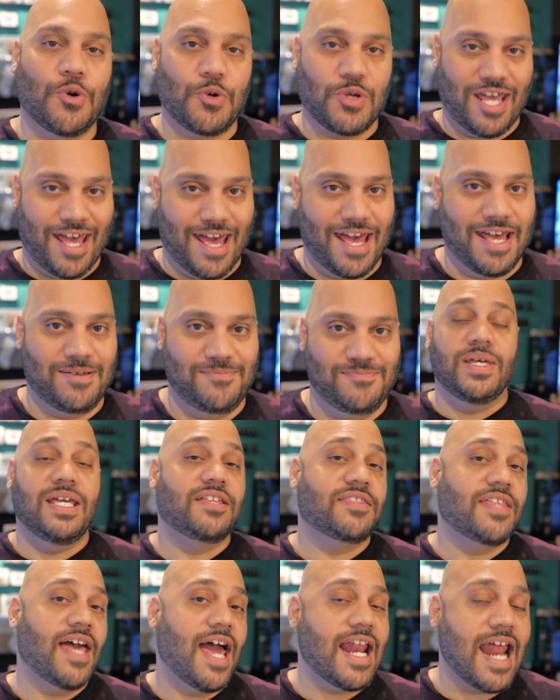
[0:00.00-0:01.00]
okay.
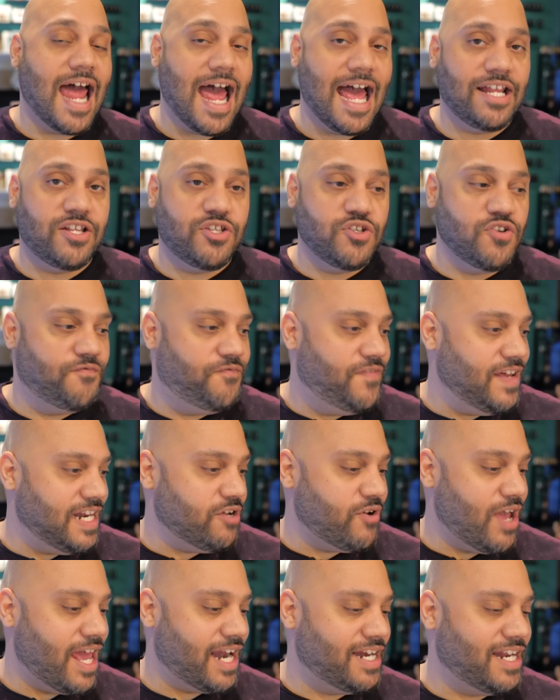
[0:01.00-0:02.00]
Being that I do
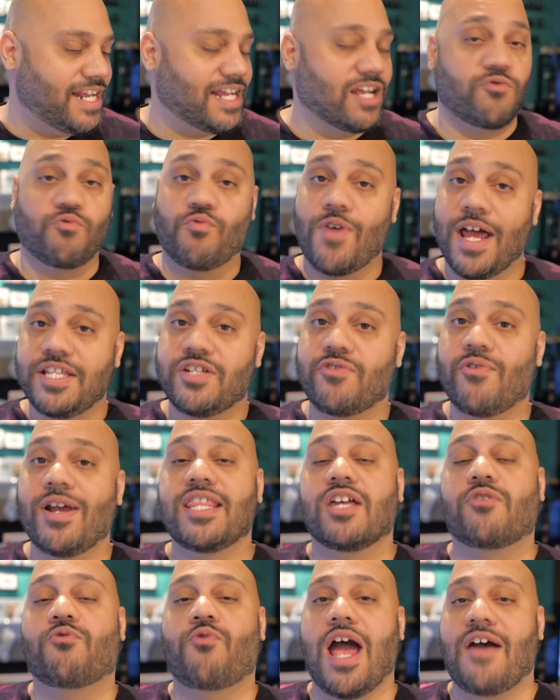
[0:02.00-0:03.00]
video editing and rendering,
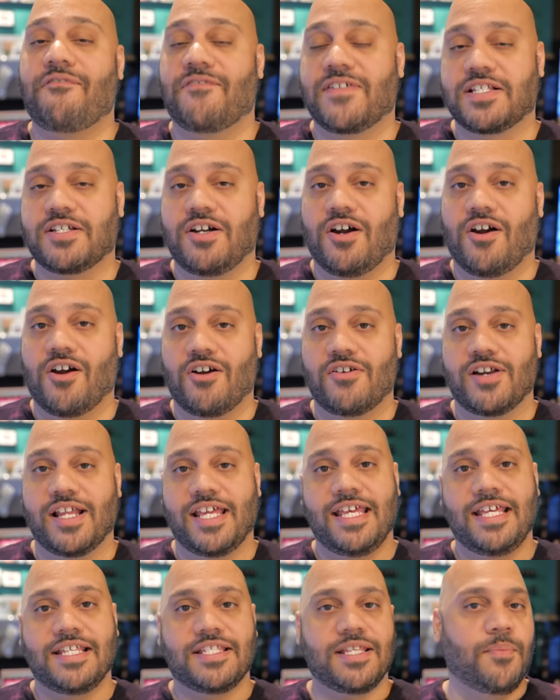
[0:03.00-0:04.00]
the graphics card
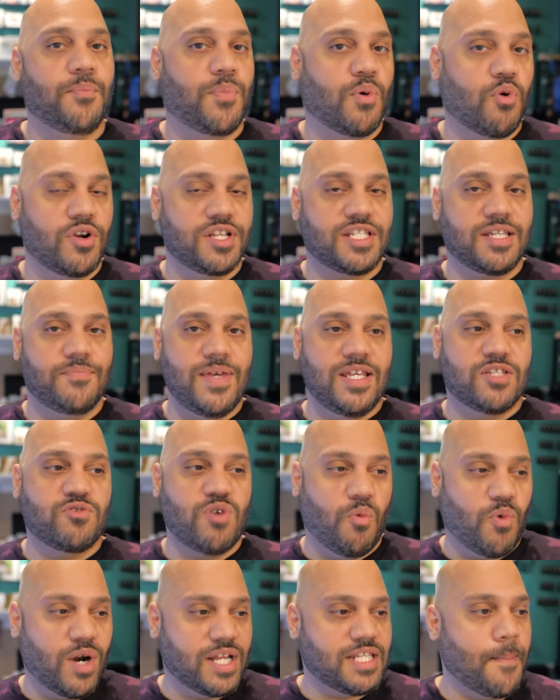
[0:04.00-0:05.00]
is important to me, so
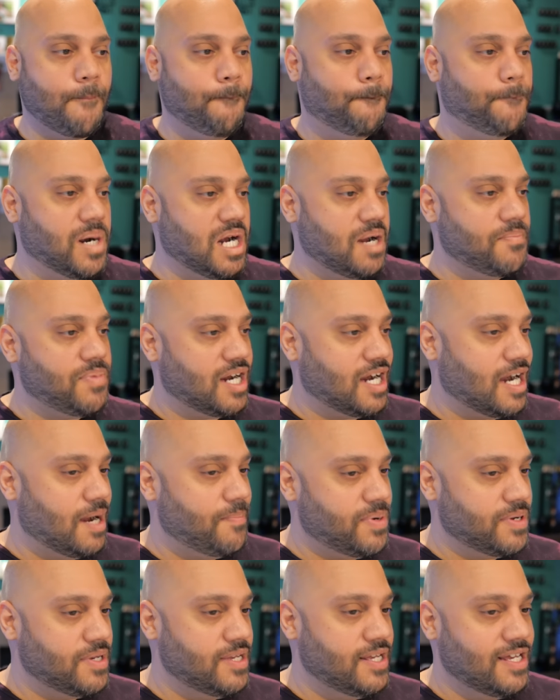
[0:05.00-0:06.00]
I wanted to bump
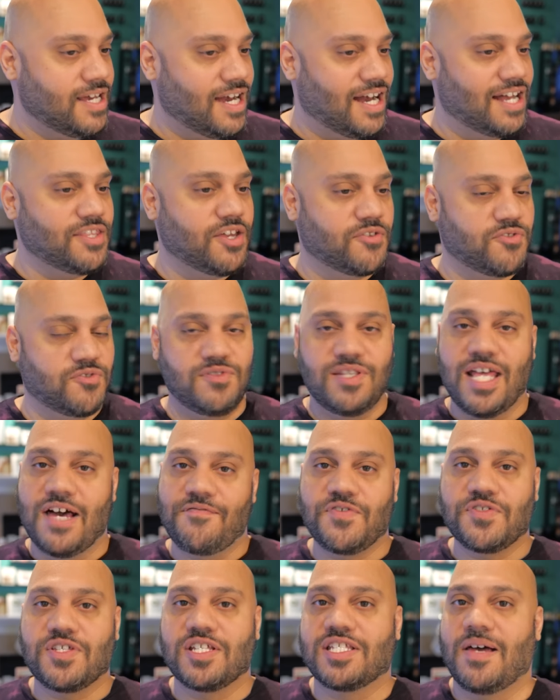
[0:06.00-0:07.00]
up another
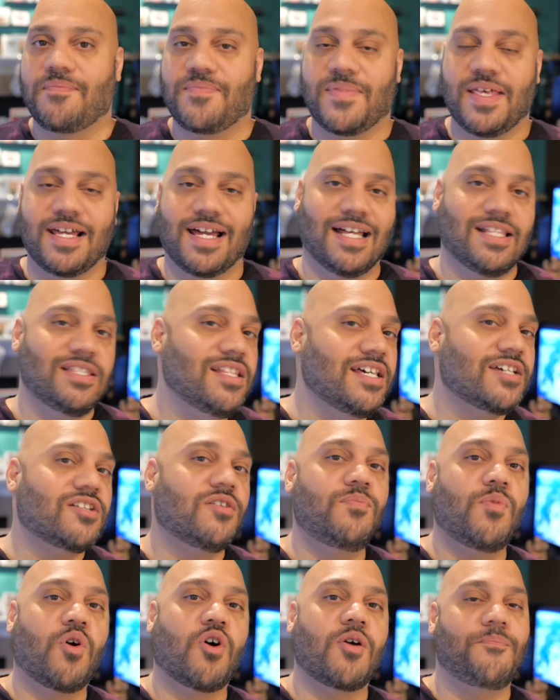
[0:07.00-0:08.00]
level to something a
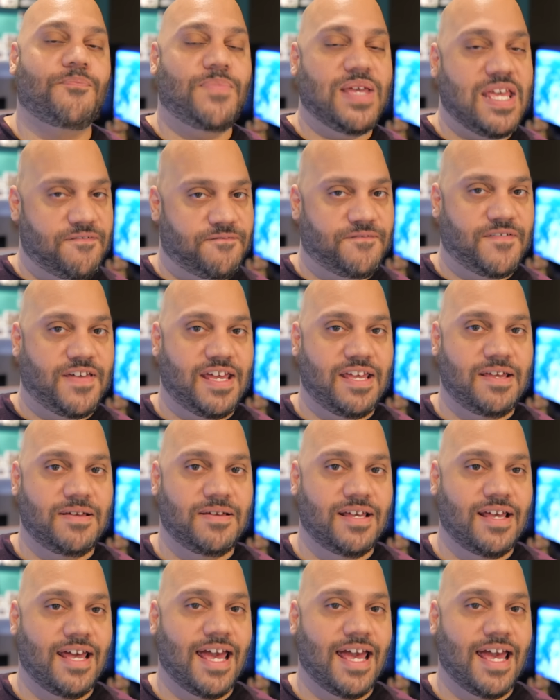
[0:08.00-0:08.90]
little more beefy